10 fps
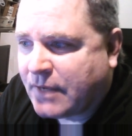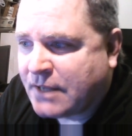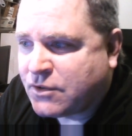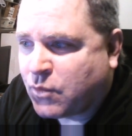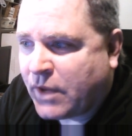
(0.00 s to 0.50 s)

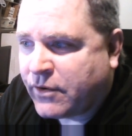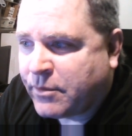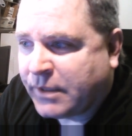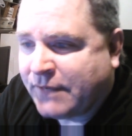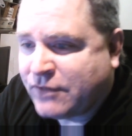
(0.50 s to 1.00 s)
as to whether
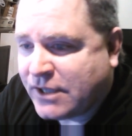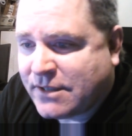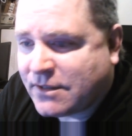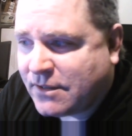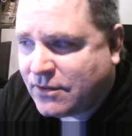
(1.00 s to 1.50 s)
to believe
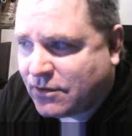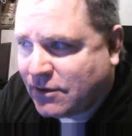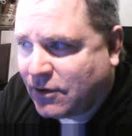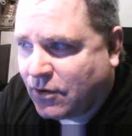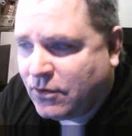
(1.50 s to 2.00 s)
Jesus
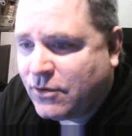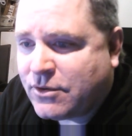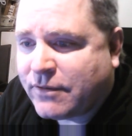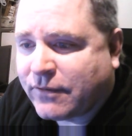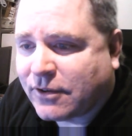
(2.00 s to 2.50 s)
or
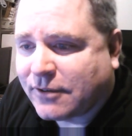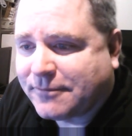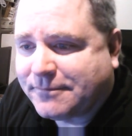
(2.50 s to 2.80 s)
Lucifer.